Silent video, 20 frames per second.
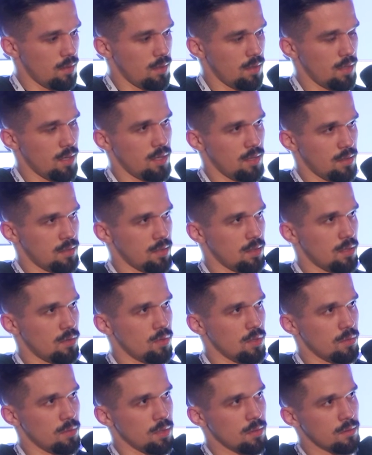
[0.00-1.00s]
yeah, it's in the
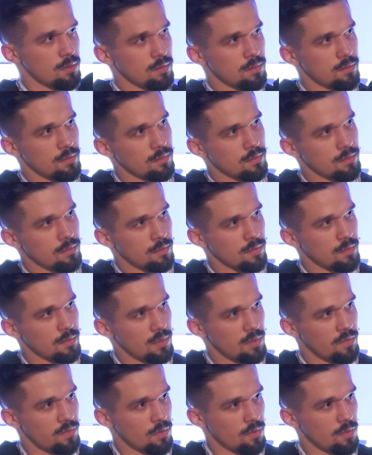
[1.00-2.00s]
README.
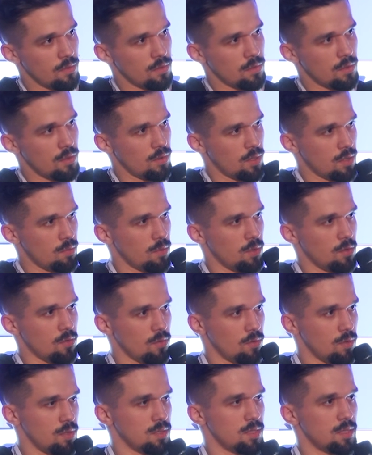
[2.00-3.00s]
If you go on the README,
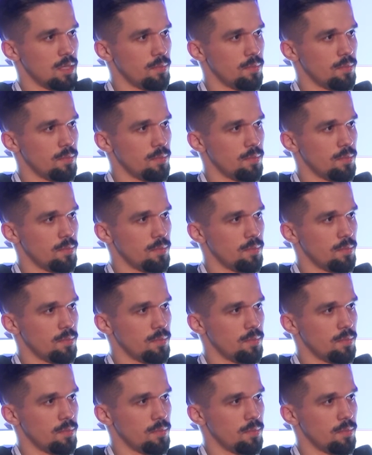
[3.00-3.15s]
you will see the